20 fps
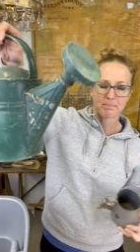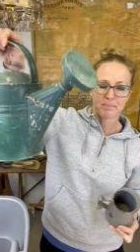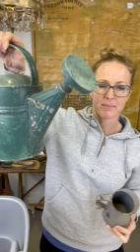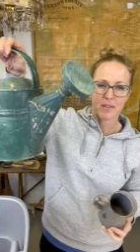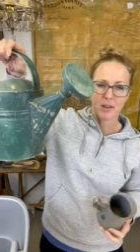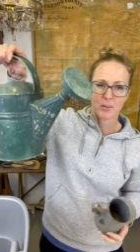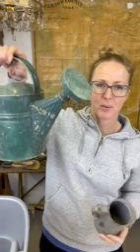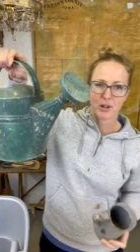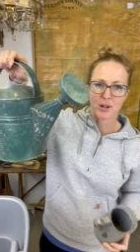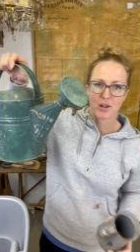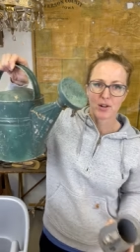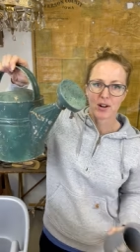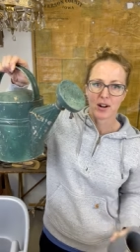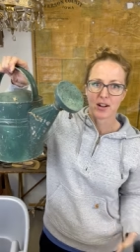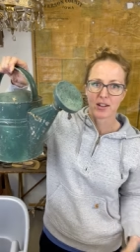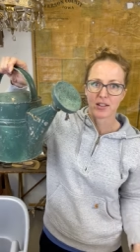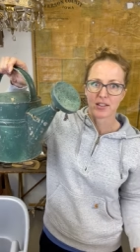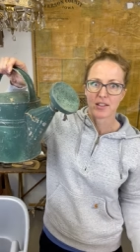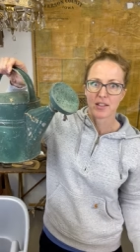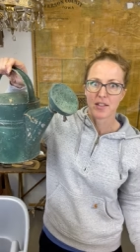what do you
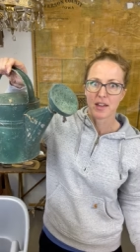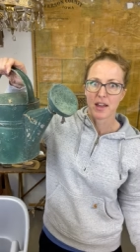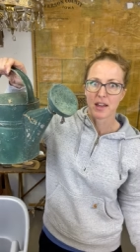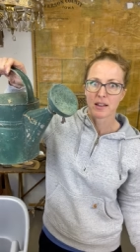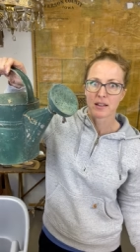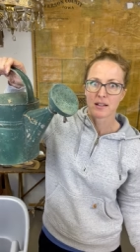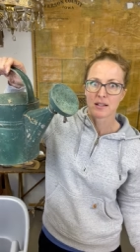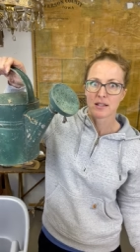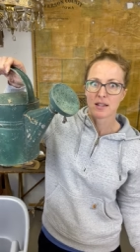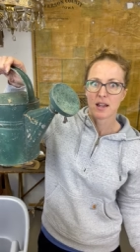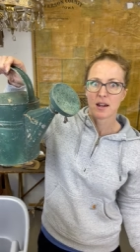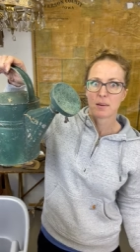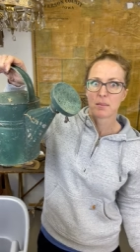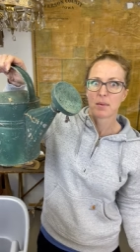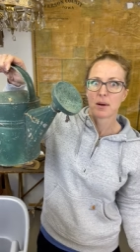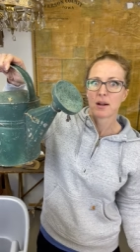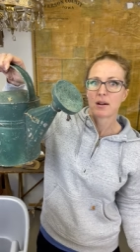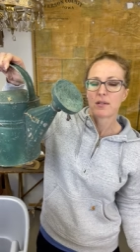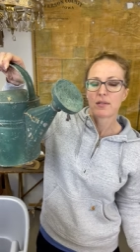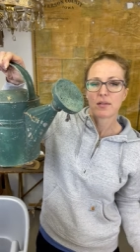call the things that a
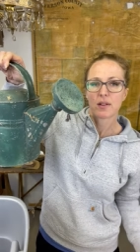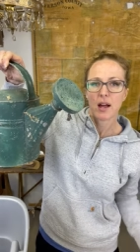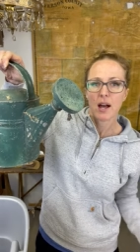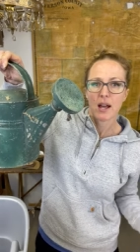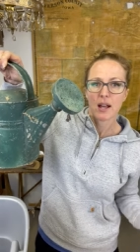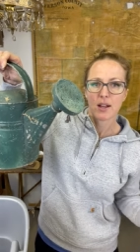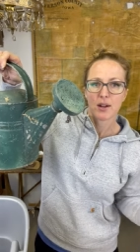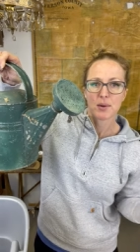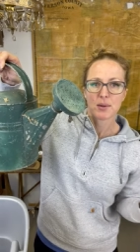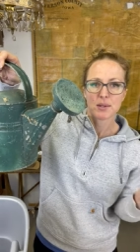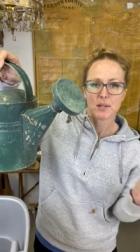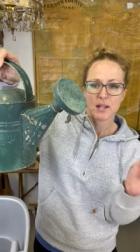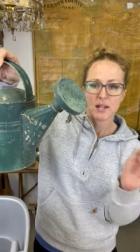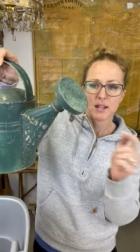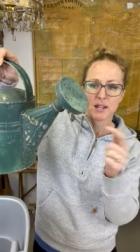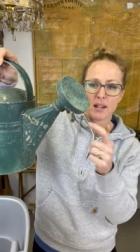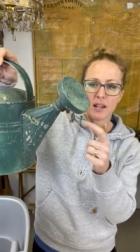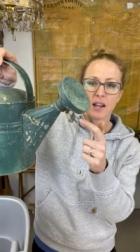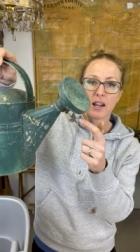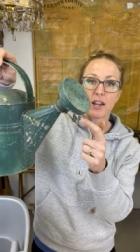butterfly goes
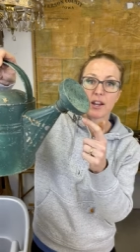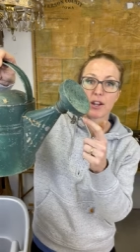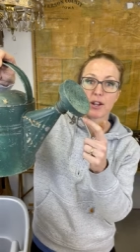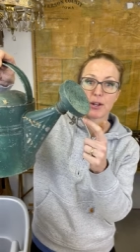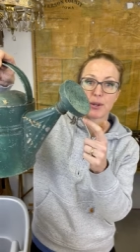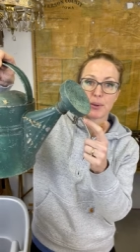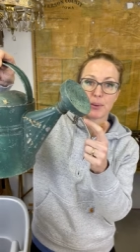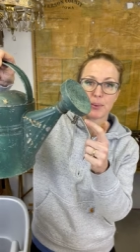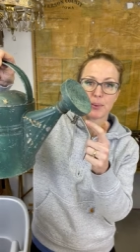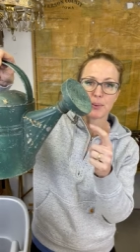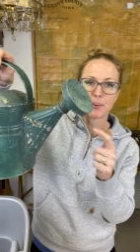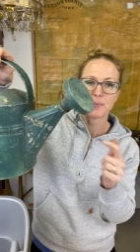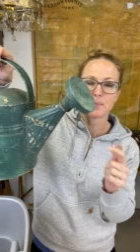in? A cocoon.